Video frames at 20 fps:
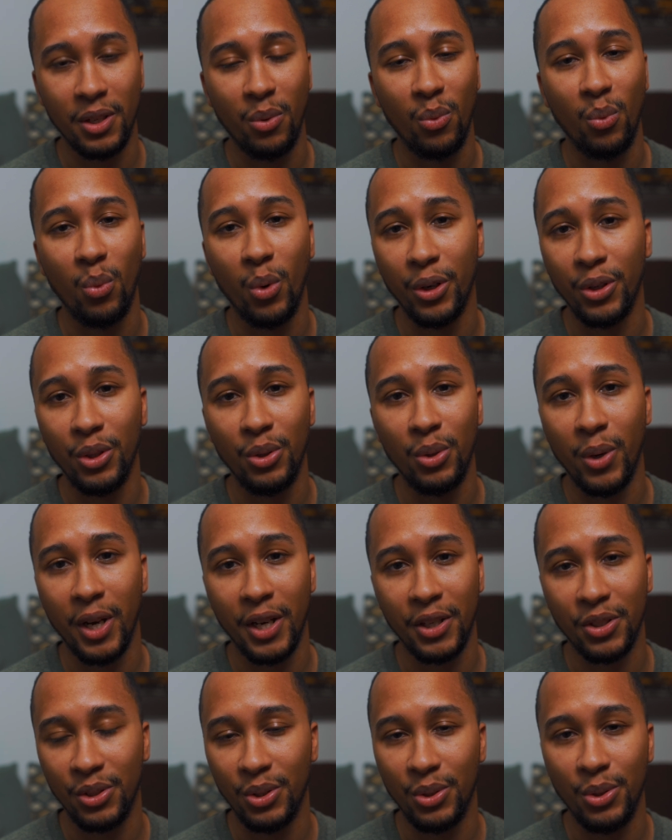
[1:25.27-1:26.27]
on what you
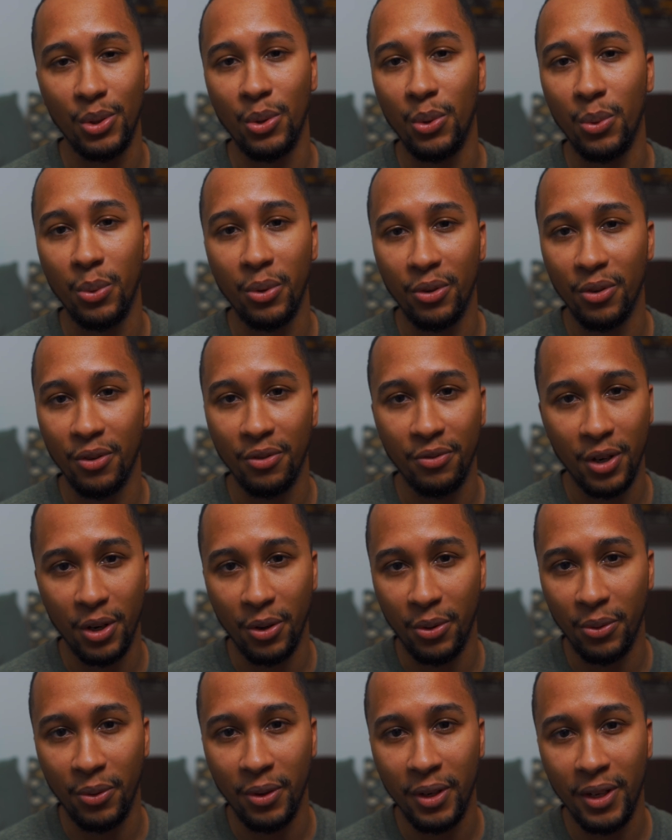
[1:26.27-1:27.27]
actually do with your
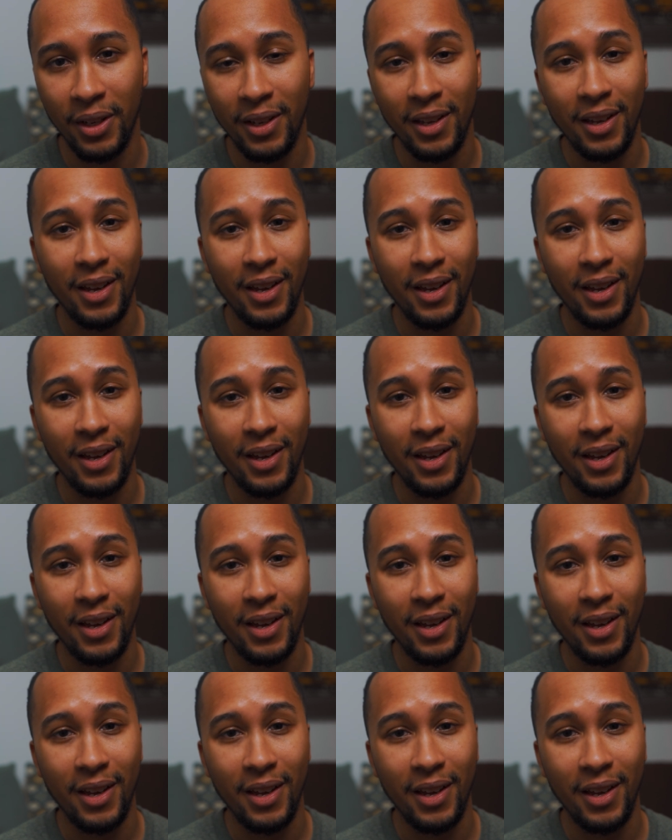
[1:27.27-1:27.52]
phone,